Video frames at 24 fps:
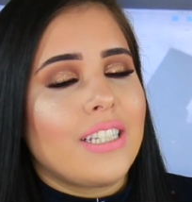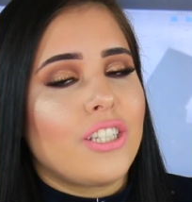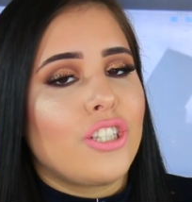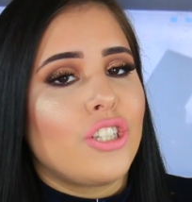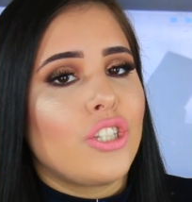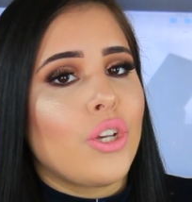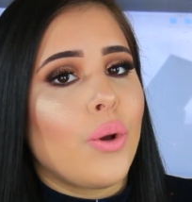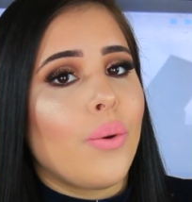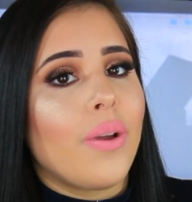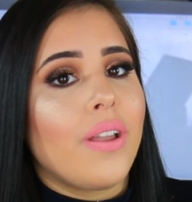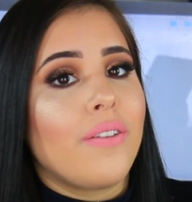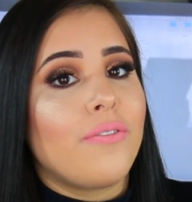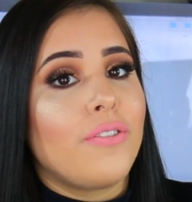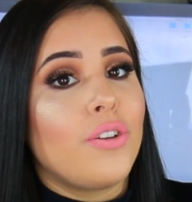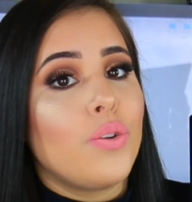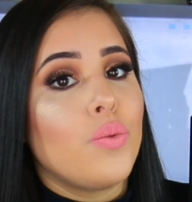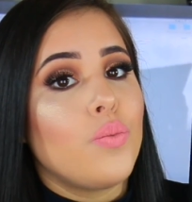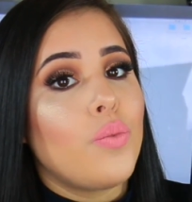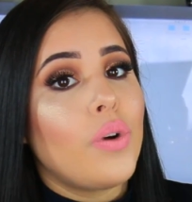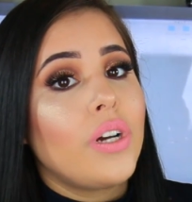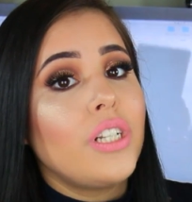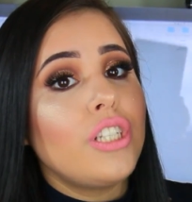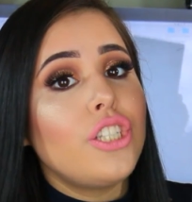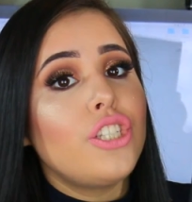So if you
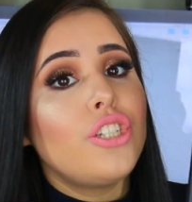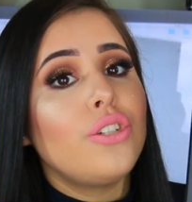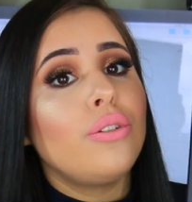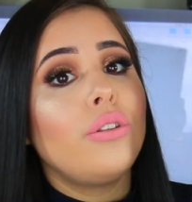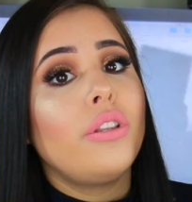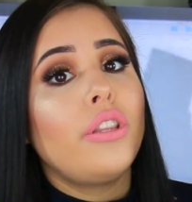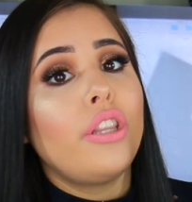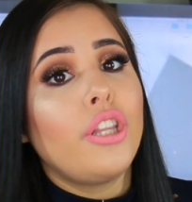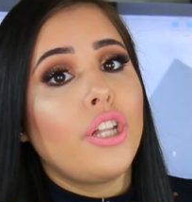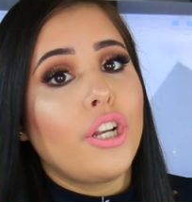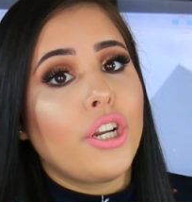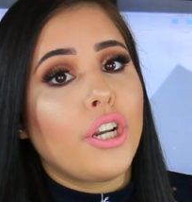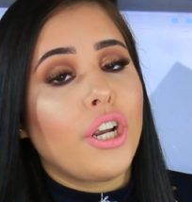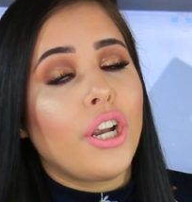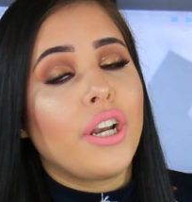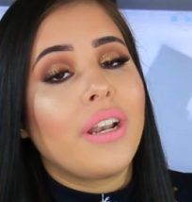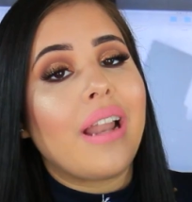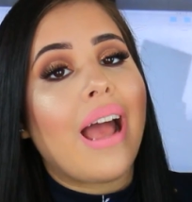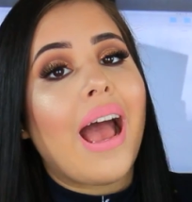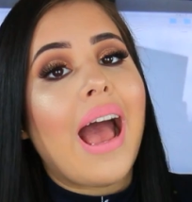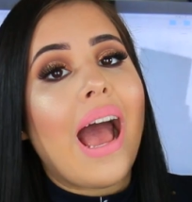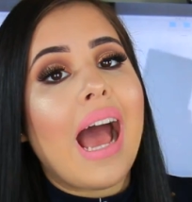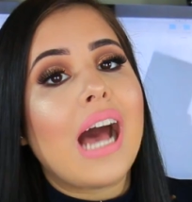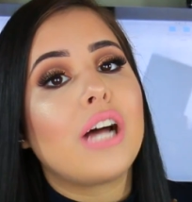want to learn
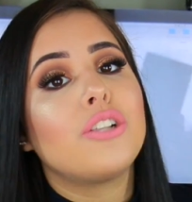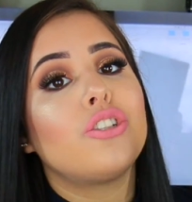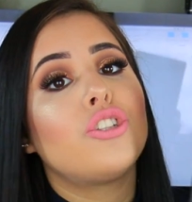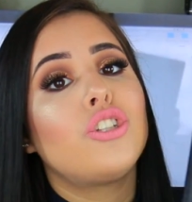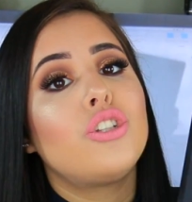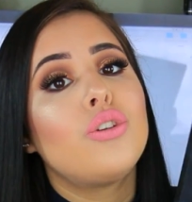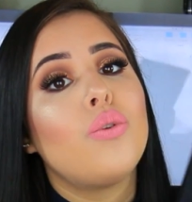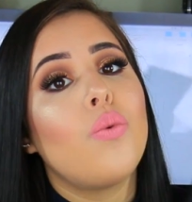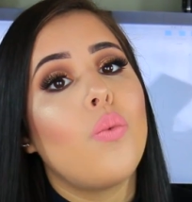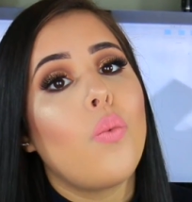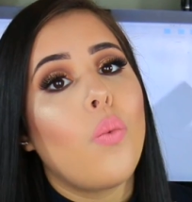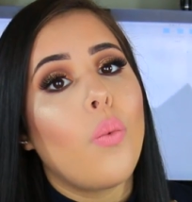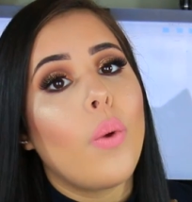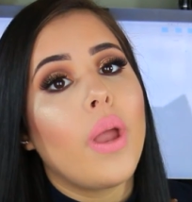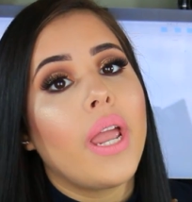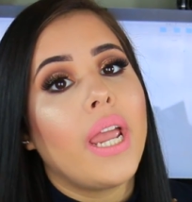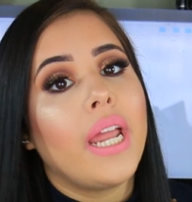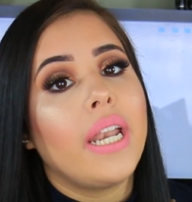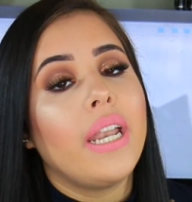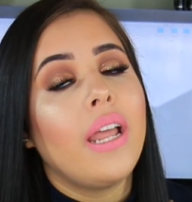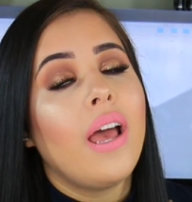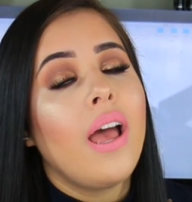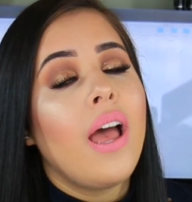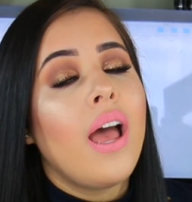how to
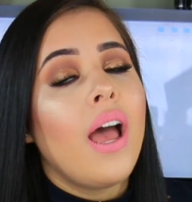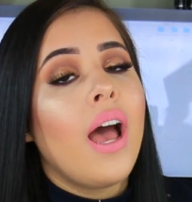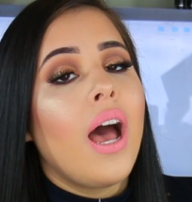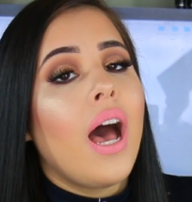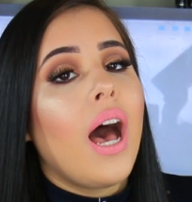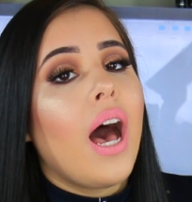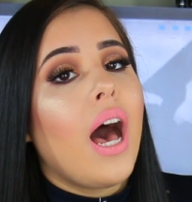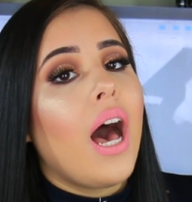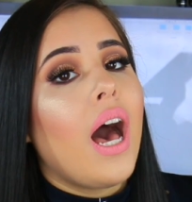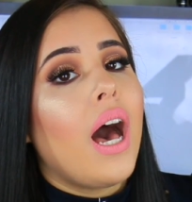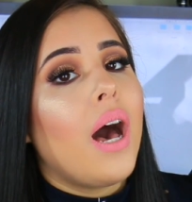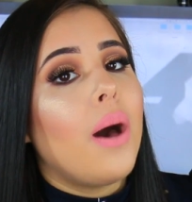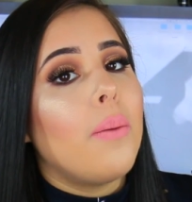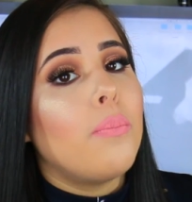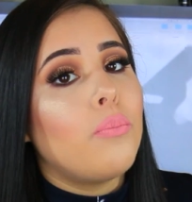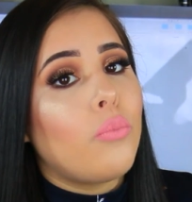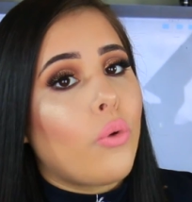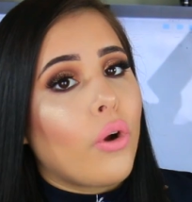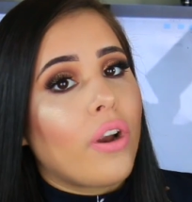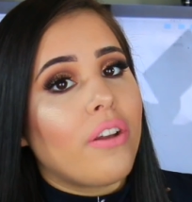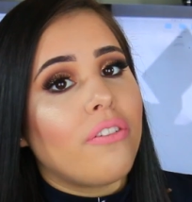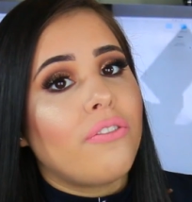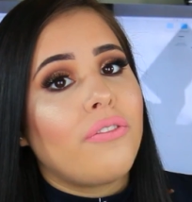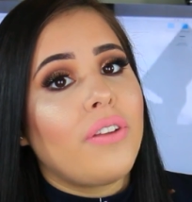win a
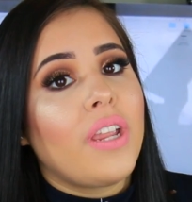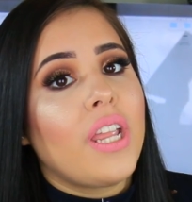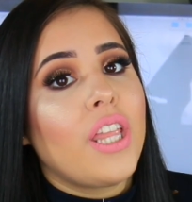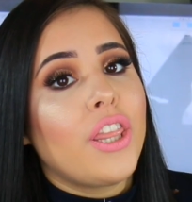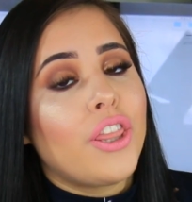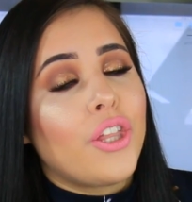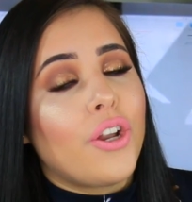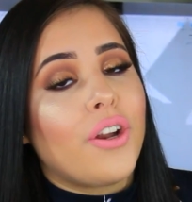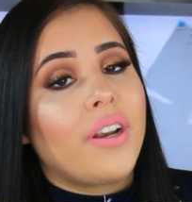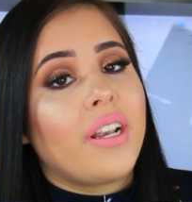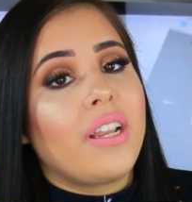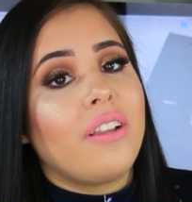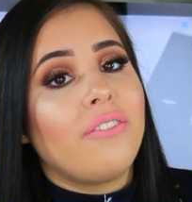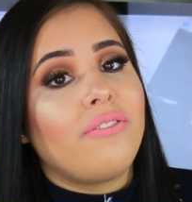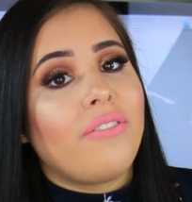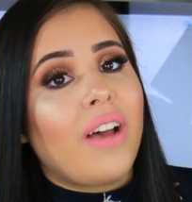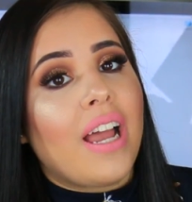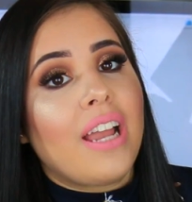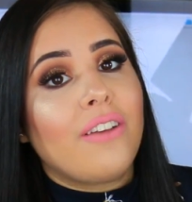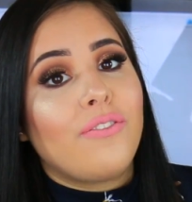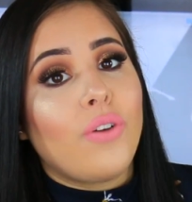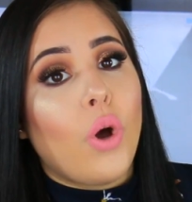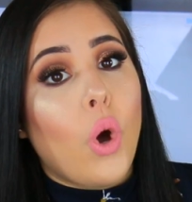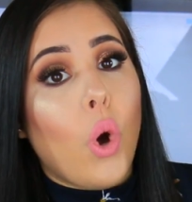Morphe
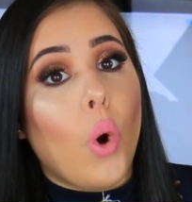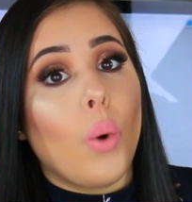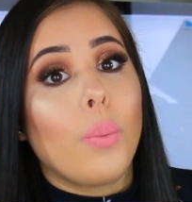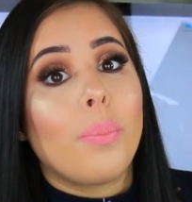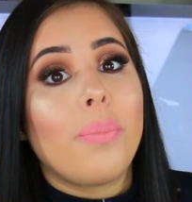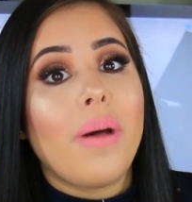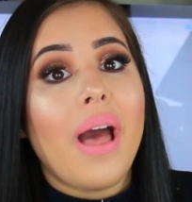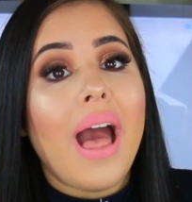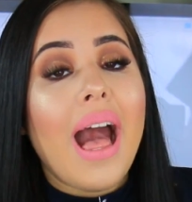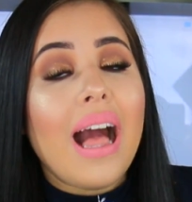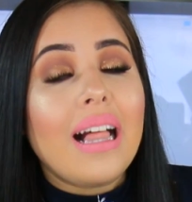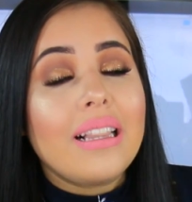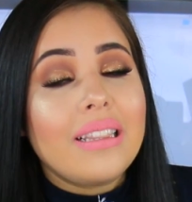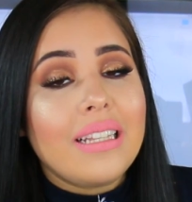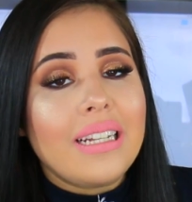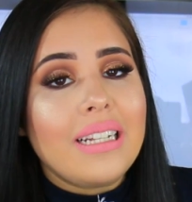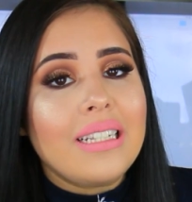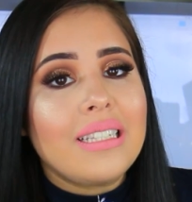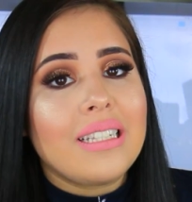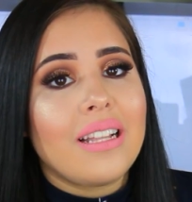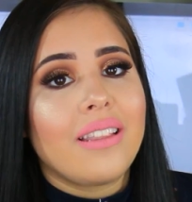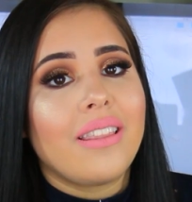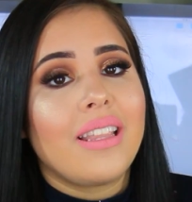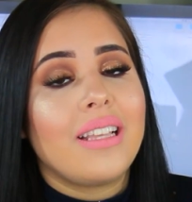35O
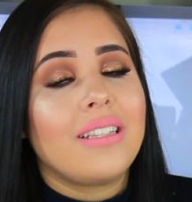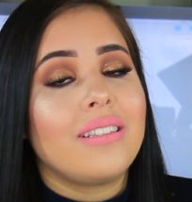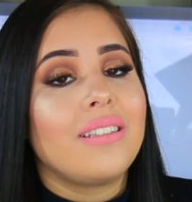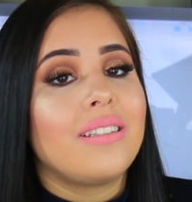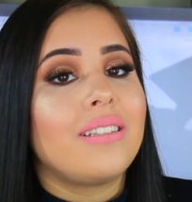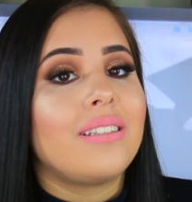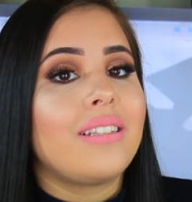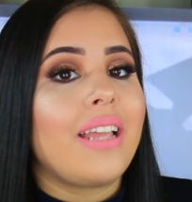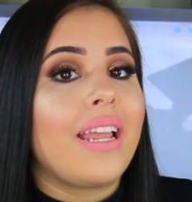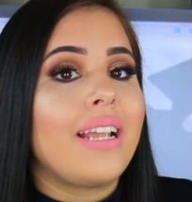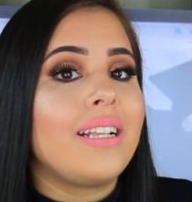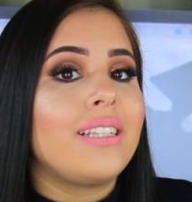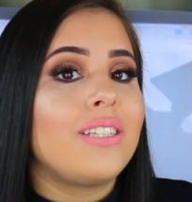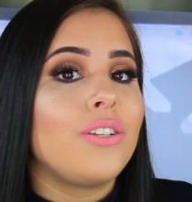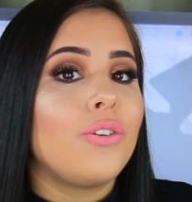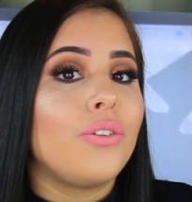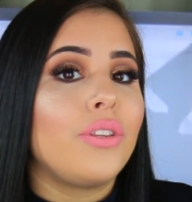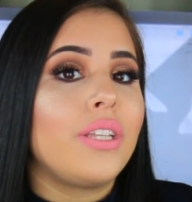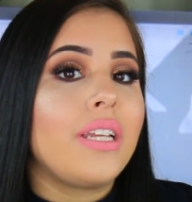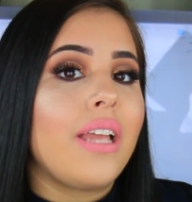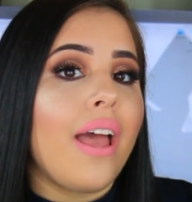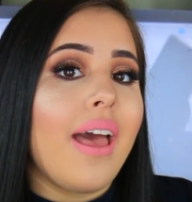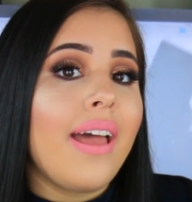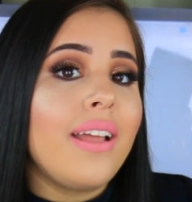palette, then stay till
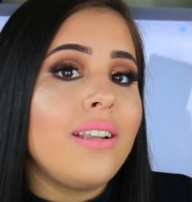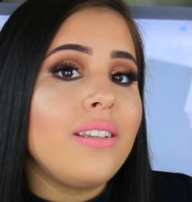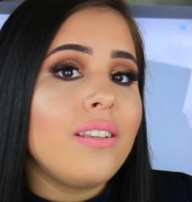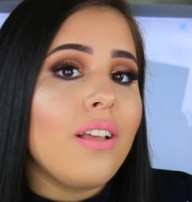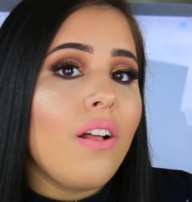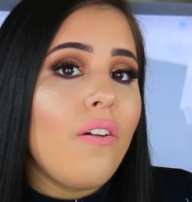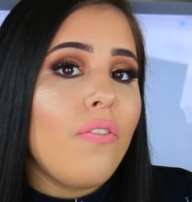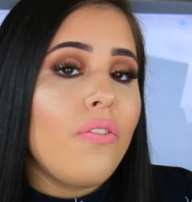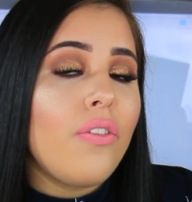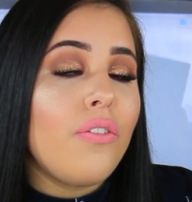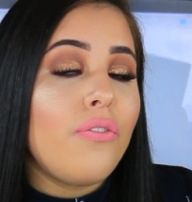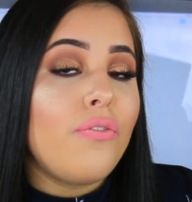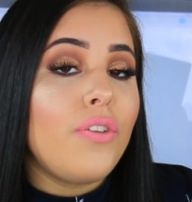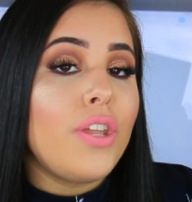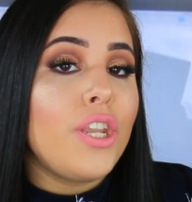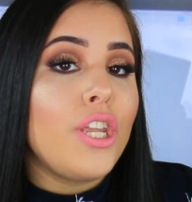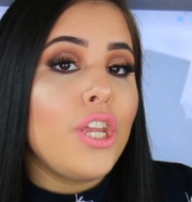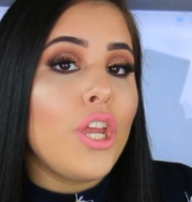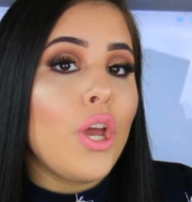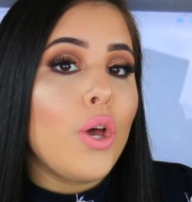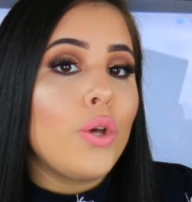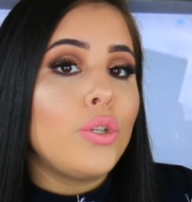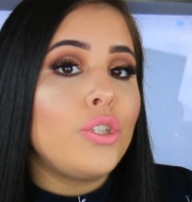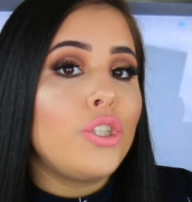the end of the
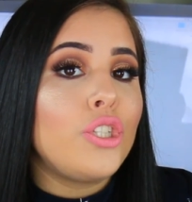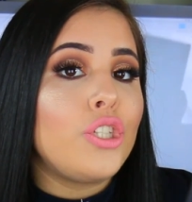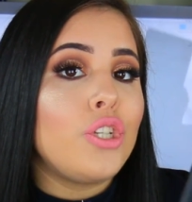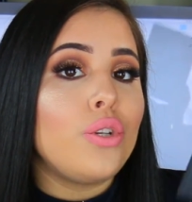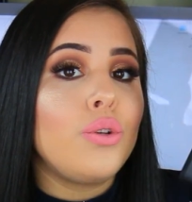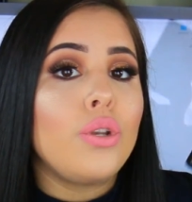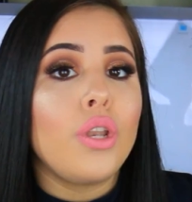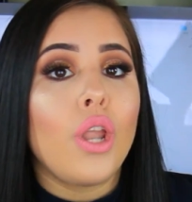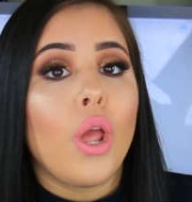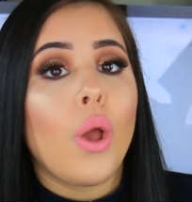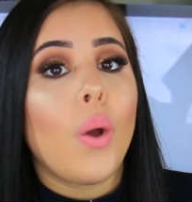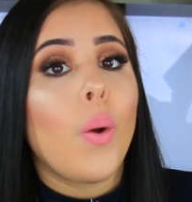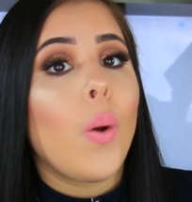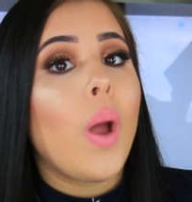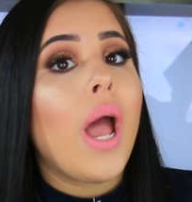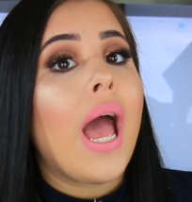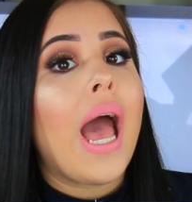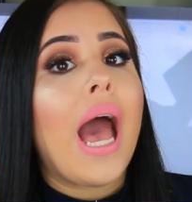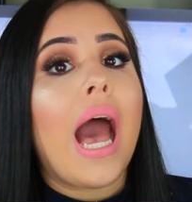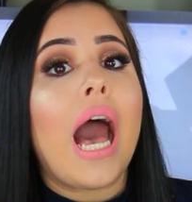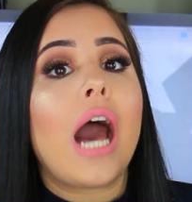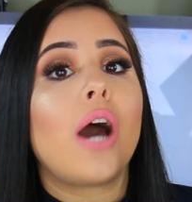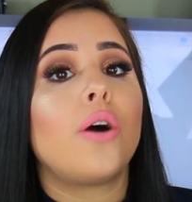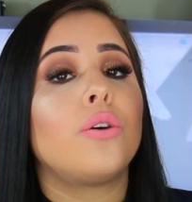video to know
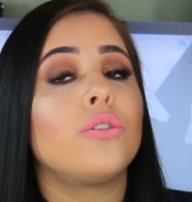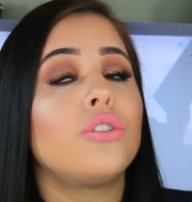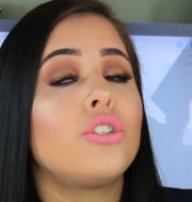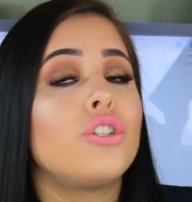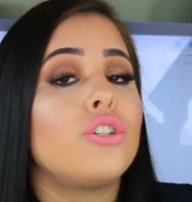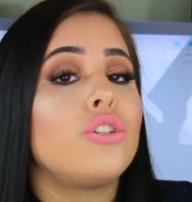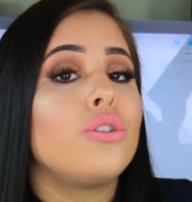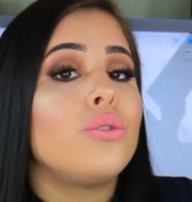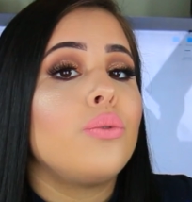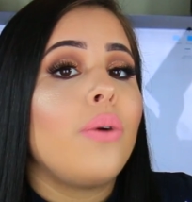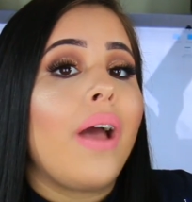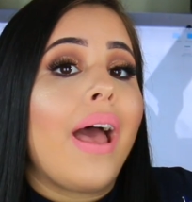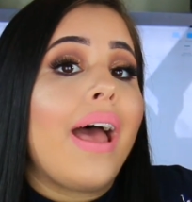how to